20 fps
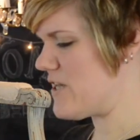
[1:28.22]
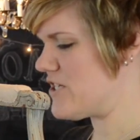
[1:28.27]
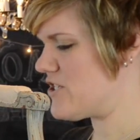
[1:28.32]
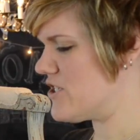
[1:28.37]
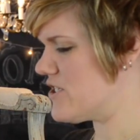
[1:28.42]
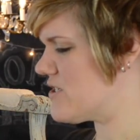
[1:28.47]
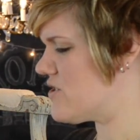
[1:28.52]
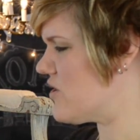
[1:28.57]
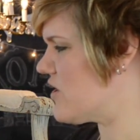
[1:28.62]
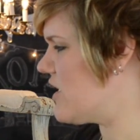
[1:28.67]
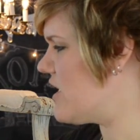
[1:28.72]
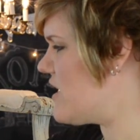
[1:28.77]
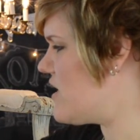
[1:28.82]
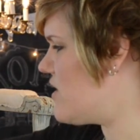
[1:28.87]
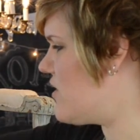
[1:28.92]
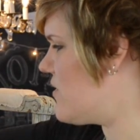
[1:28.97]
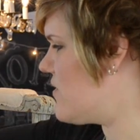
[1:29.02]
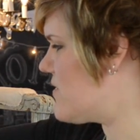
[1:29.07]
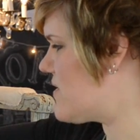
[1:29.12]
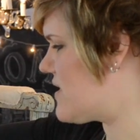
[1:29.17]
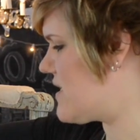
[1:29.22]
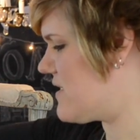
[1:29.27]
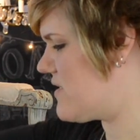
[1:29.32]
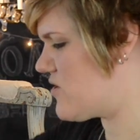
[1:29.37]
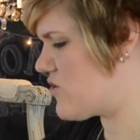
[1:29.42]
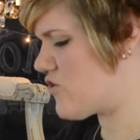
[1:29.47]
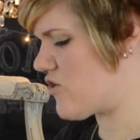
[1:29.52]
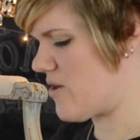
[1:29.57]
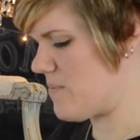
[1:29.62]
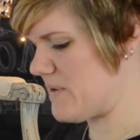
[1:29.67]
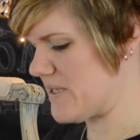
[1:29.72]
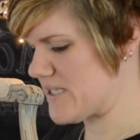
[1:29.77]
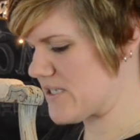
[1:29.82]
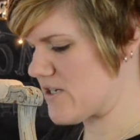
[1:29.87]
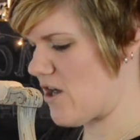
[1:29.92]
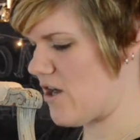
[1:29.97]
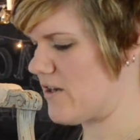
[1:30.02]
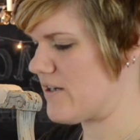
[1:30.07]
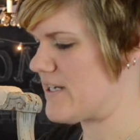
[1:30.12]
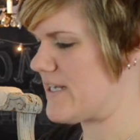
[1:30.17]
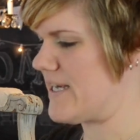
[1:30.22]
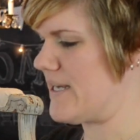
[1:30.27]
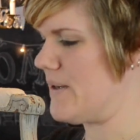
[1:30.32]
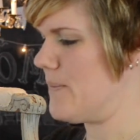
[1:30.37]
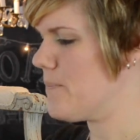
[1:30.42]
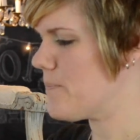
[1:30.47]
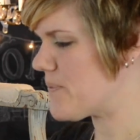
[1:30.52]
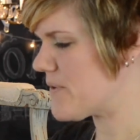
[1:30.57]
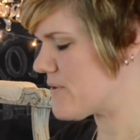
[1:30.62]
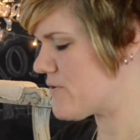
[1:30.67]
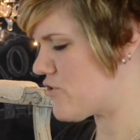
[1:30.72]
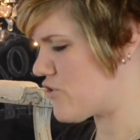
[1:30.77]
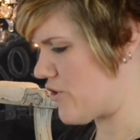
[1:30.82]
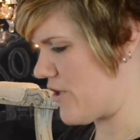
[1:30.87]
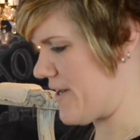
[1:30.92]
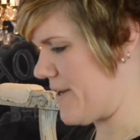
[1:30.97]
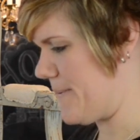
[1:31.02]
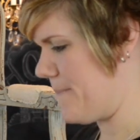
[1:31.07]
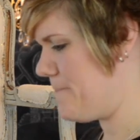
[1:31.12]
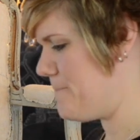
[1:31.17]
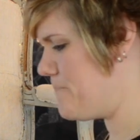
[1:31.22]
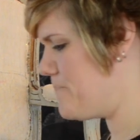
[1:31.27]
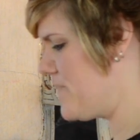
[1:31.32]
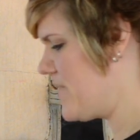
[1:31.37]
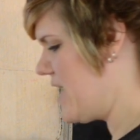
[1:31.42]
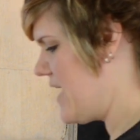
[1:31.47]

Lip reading: we just are going to use, this trim is called gimp trim,